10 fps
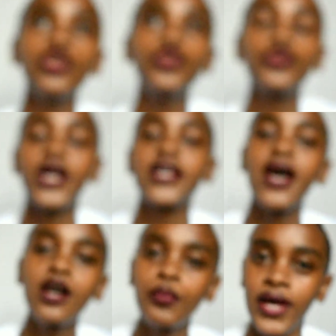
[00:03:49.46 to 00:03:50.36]
you're a
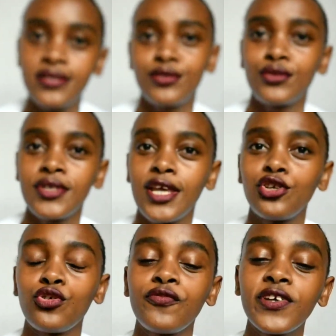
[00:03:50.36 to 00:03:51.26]
young person
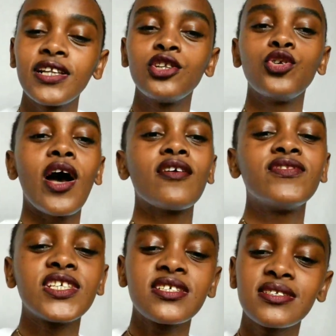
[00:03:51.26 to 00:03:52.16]
and you feel you
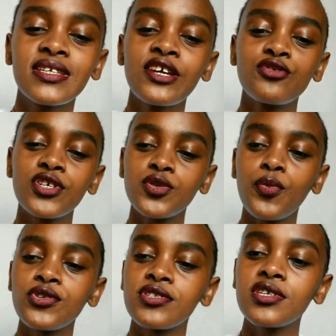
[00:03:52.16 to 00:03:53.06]
have this
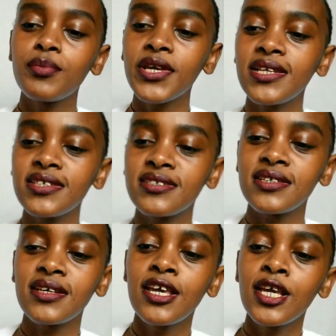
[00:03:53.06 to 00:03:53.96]

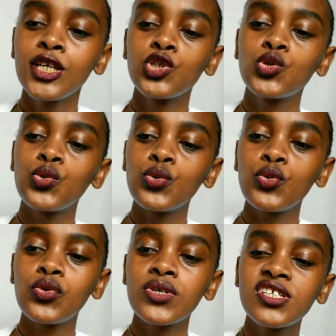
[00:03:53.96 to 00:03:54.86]
responsibility
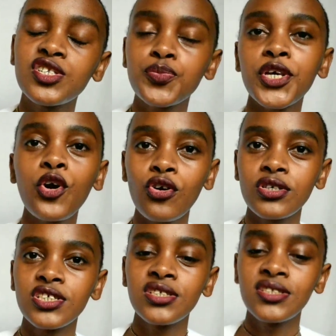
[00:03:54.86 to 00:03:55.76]
to speak
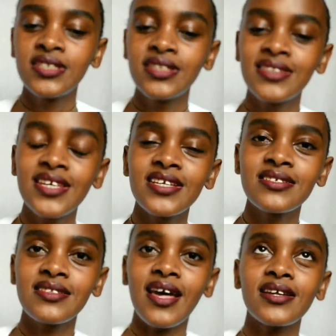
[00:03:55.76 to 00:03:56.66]
on
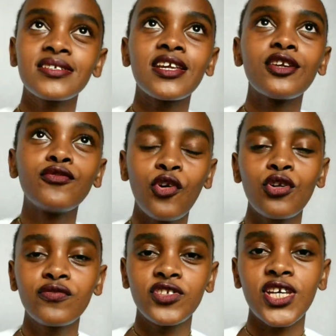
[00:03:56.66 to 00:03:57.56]
things that
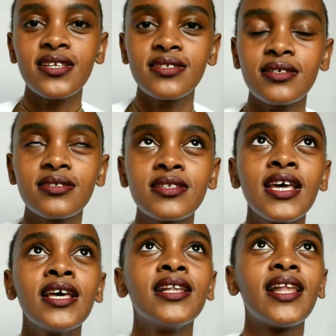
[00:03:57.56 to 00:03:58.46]
involve
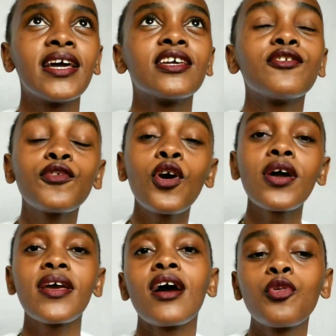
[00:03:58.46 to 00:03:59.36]
justice. Like if you're
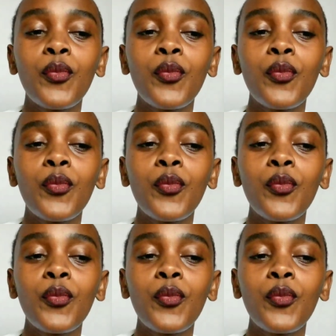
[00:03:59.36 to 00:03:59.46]
a young